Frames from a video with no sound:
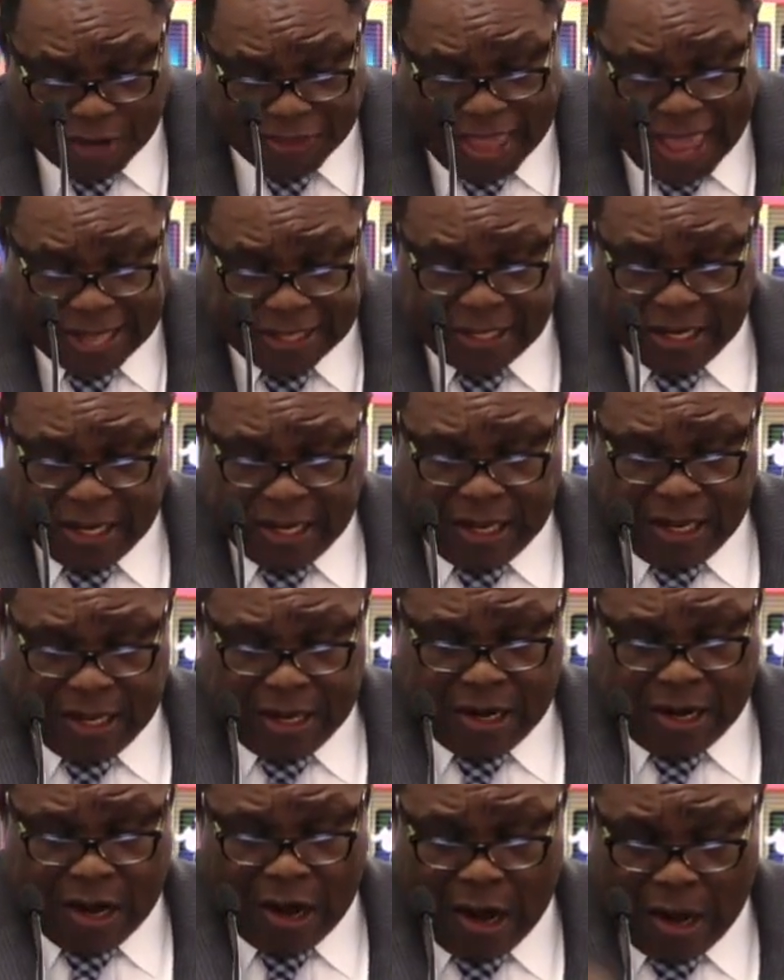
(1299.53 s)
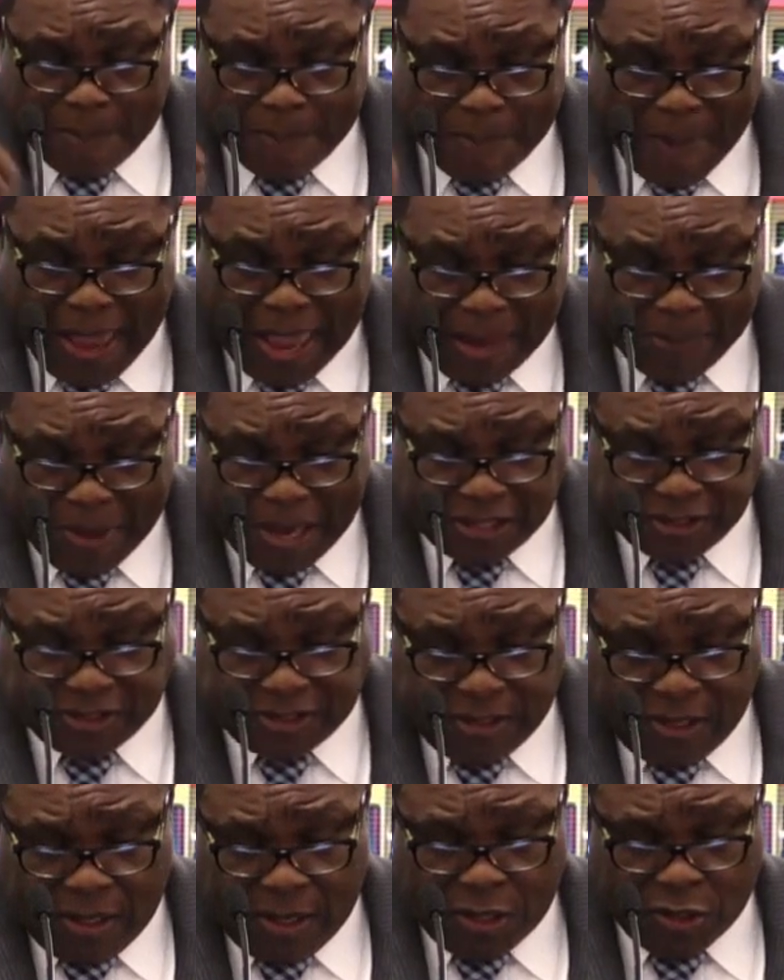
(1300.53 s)
that her
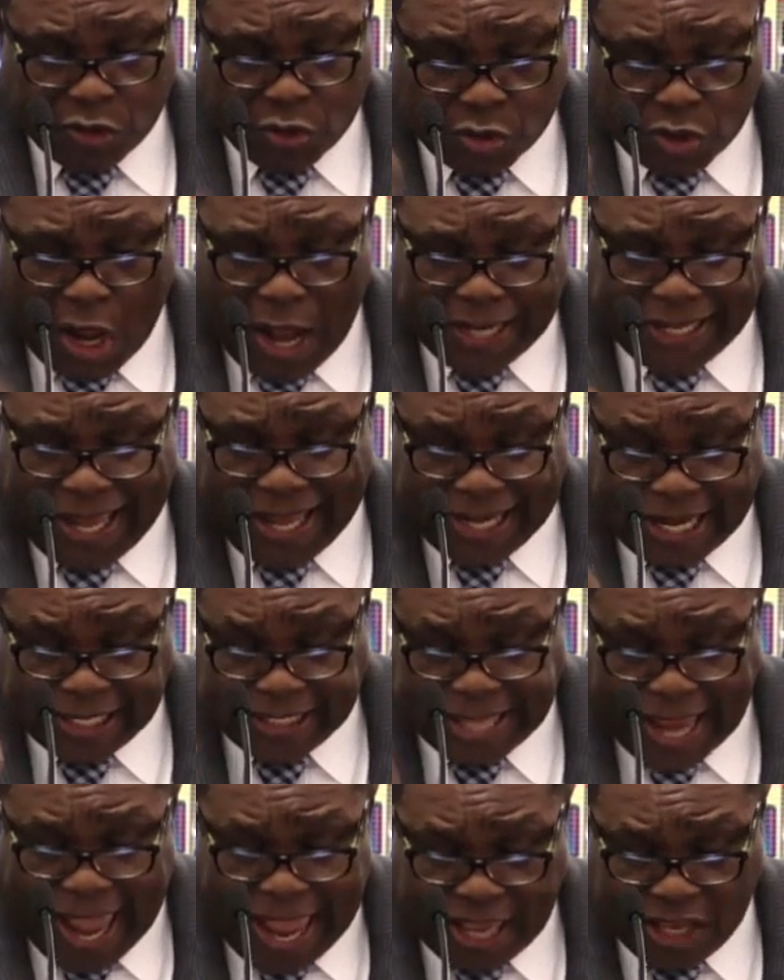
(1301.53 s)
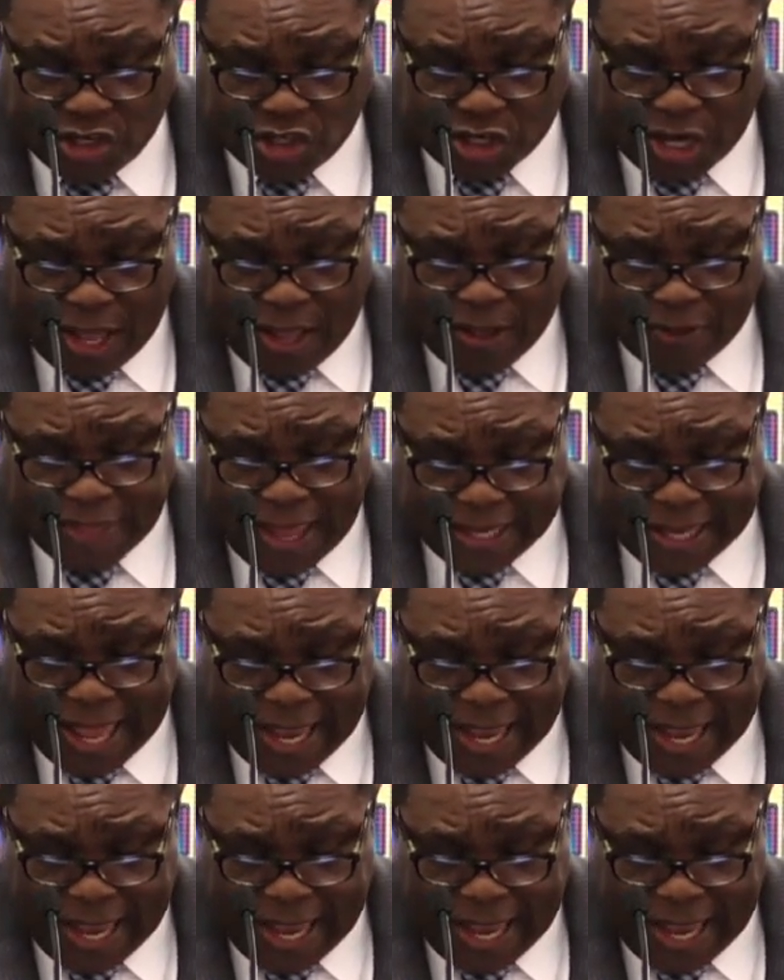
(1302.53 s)
babies do not get in danger that they